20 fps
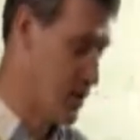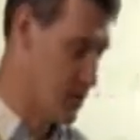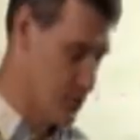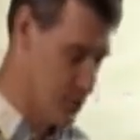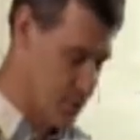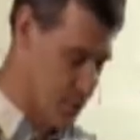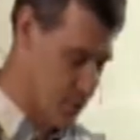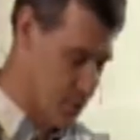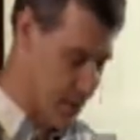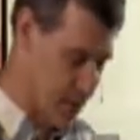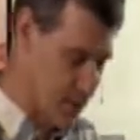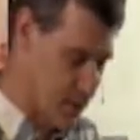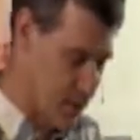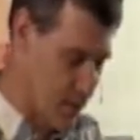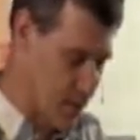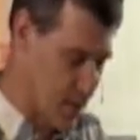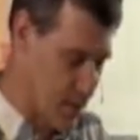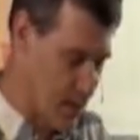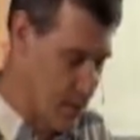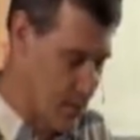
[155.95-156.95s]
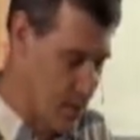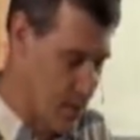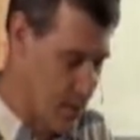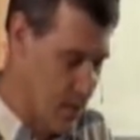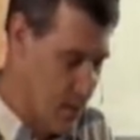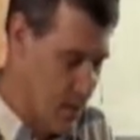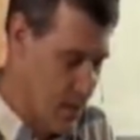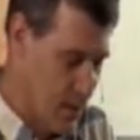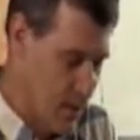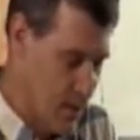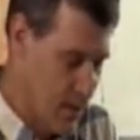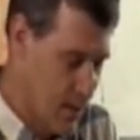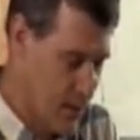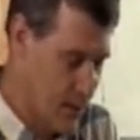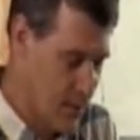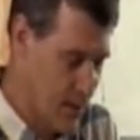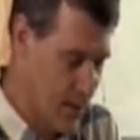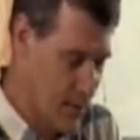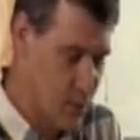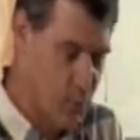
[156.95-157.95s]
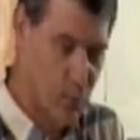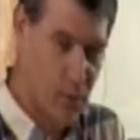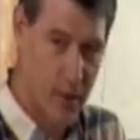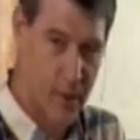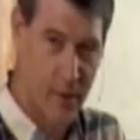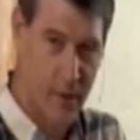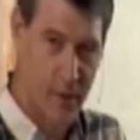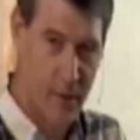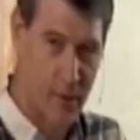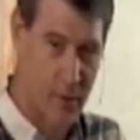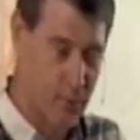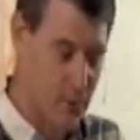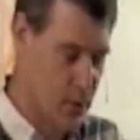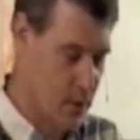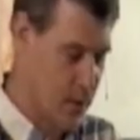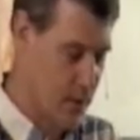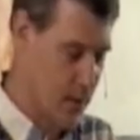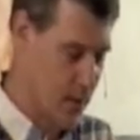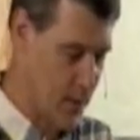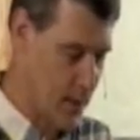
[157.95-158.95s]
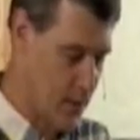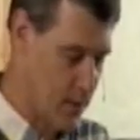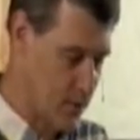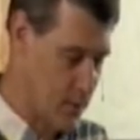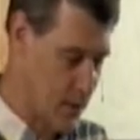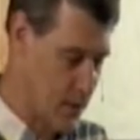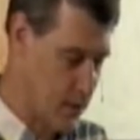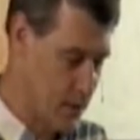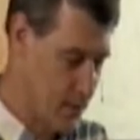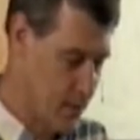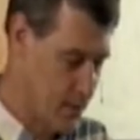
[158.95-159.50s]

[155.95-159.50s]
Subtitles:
I'll just go back to the Enlightenment because that's where things really get interesting.